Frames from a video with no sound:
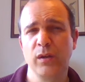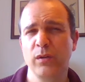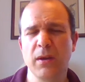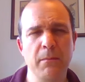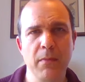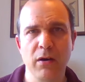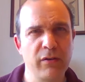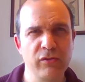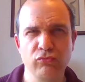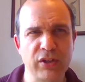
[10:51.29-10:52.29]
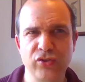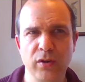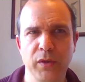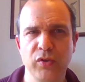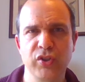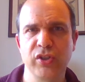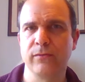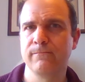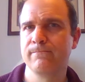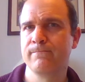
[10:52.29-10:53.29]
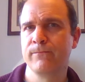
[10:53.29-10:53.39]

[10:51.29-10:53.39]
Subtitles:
who demand retribution,